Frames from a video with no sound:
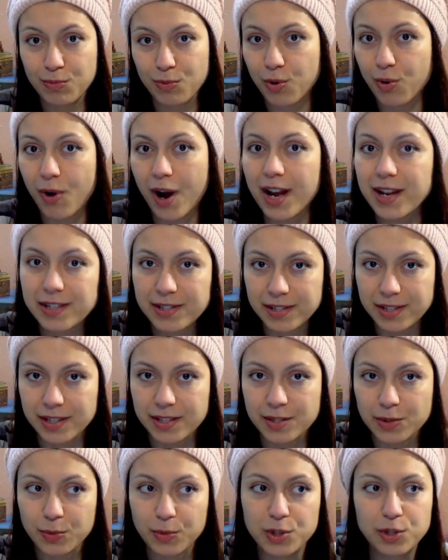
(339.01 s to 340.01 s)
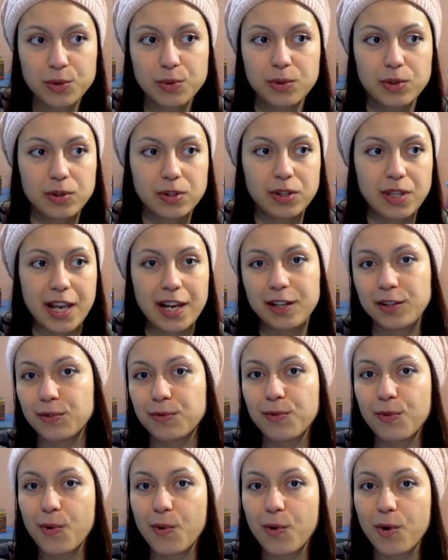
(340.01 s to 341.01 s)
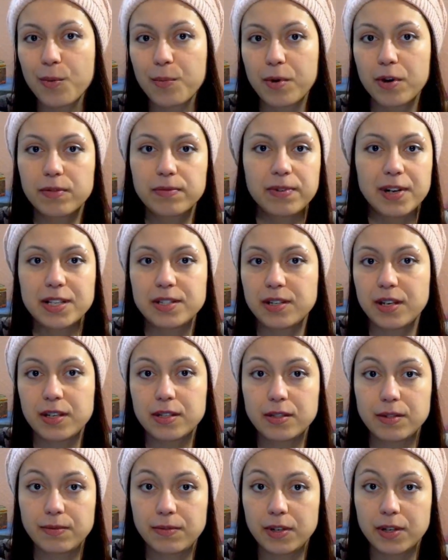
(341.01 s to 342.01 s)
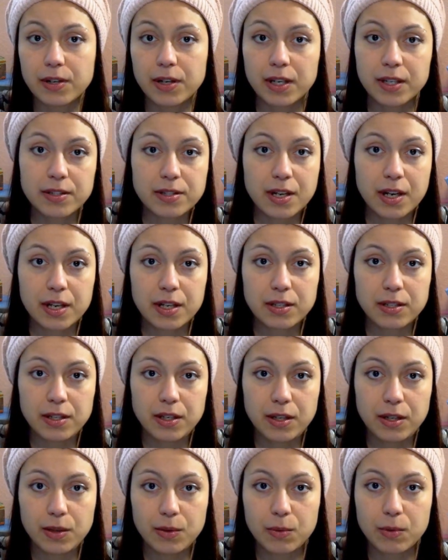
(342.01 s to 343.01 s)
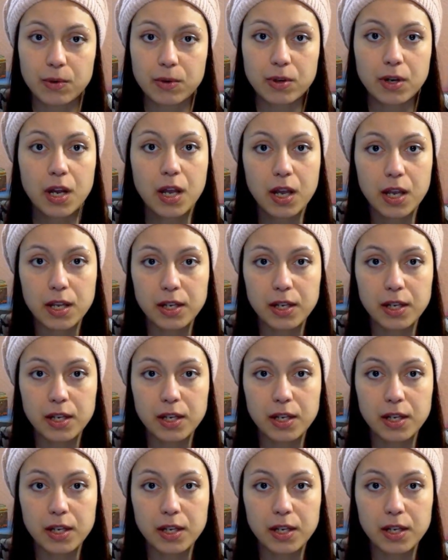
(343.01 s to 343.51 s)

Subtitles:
crisis, which could take the form of, let's say, severe anxiety or